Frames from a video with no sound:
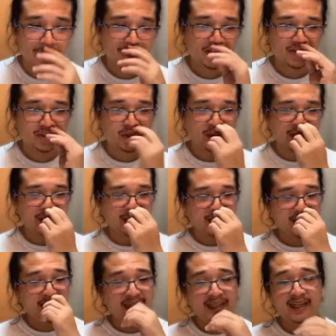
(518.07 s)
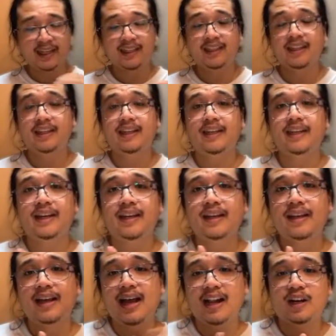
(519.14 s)
So you can see that the
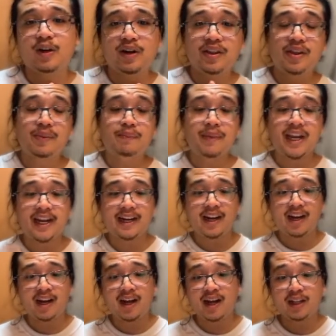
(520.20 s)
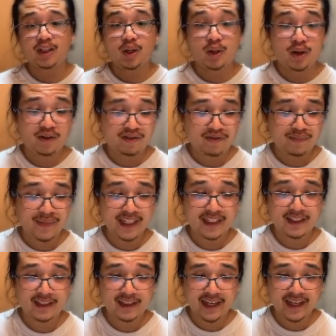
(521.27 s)
algorithm made a lot of
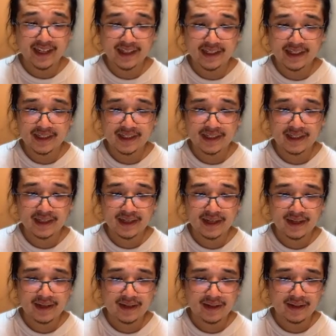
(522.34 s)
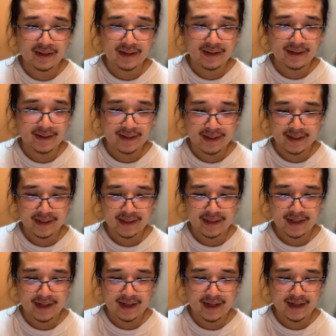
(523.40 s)
mistakes. It's
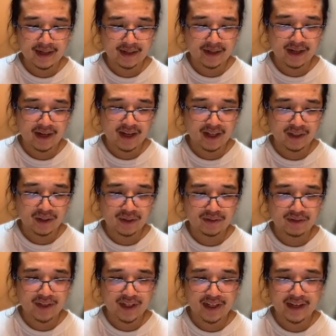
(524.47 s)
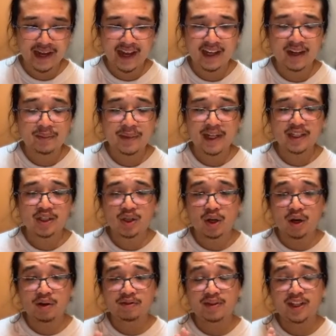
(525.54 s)
not a lot of the elements
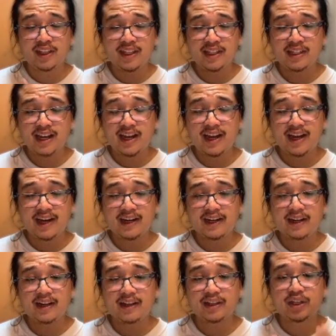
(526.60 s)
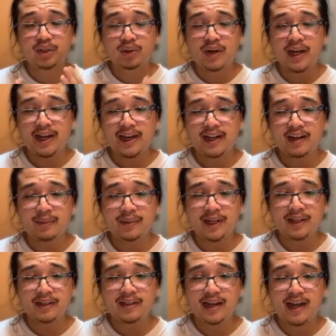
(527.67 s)
of the design and the UI
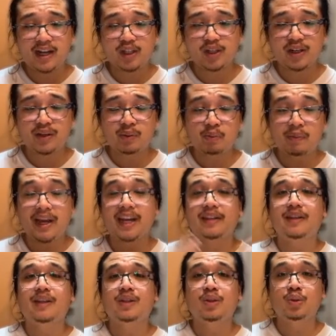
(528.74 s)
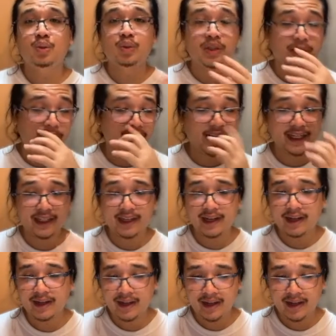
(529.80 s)
elements actually made it to the bleed.